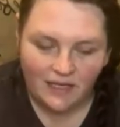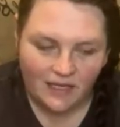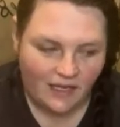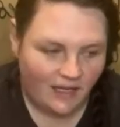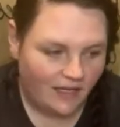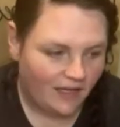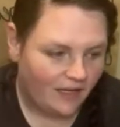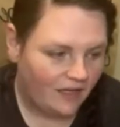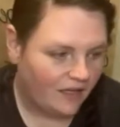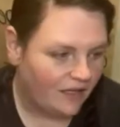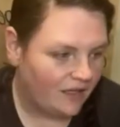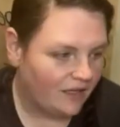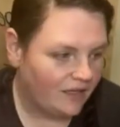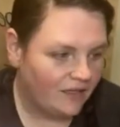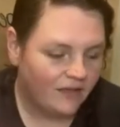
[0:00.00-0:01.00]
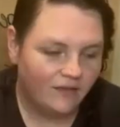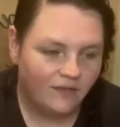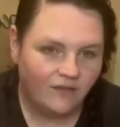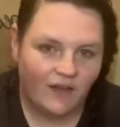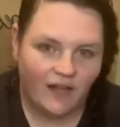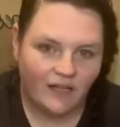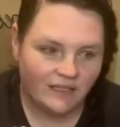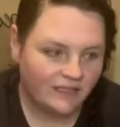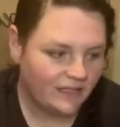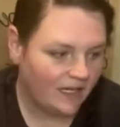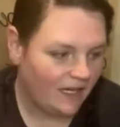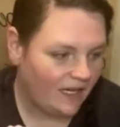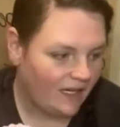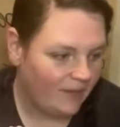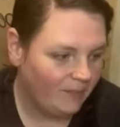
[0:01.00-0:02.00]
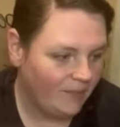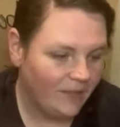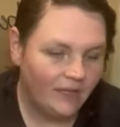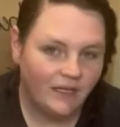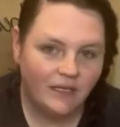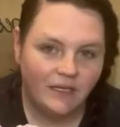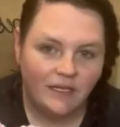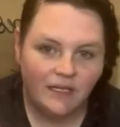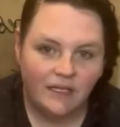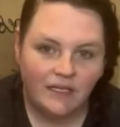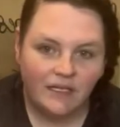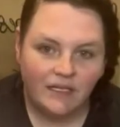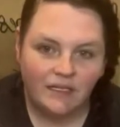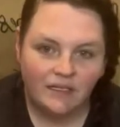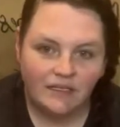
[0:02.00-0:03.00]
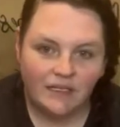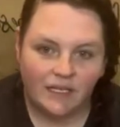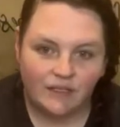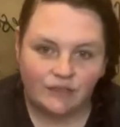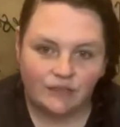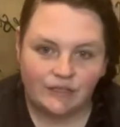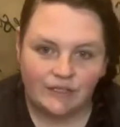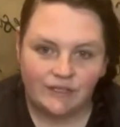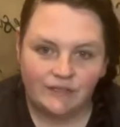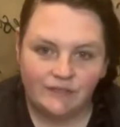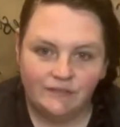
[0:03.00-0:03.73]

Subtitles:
in the Valentine section,